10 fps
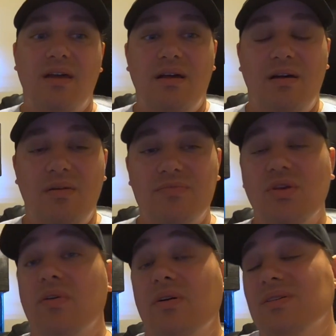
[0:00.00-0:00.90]
Um,
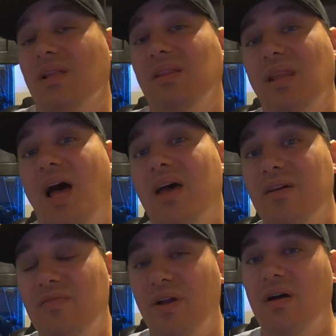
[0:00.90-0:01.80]
so there is a
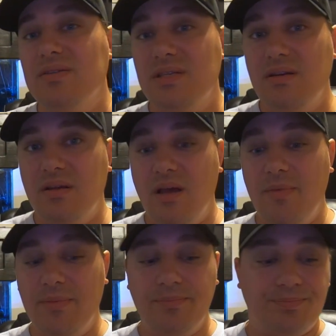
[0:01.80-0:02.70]
lot of content
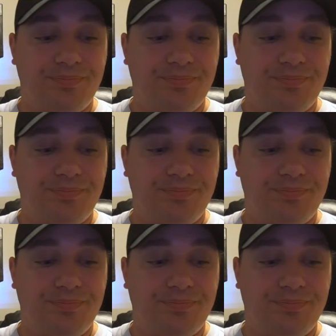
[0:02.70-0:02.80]
coming.